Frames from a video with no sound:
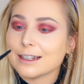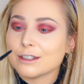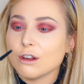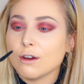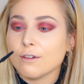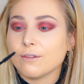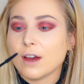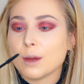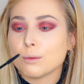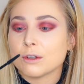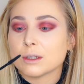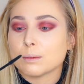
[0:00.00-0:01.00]
It's not a
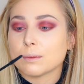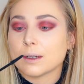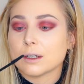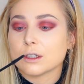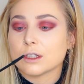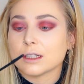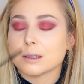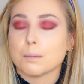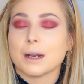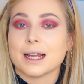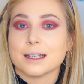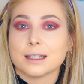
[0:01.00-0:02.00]
fibrous brush, it's a
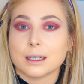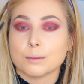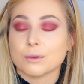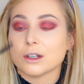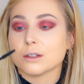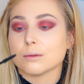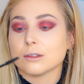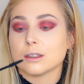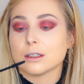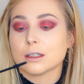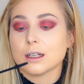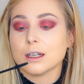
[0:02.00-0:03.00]
plastic brush, which
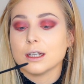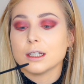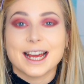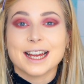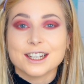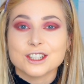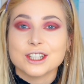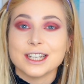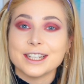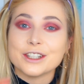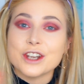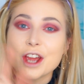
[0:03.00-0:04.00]
is good.
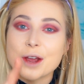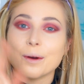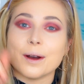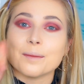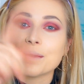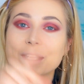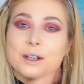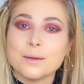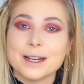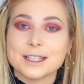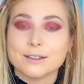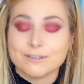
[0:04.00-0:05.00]
Actually, no, I'm gonna
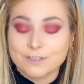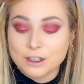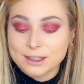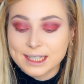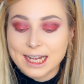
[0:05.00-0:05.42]
wear some false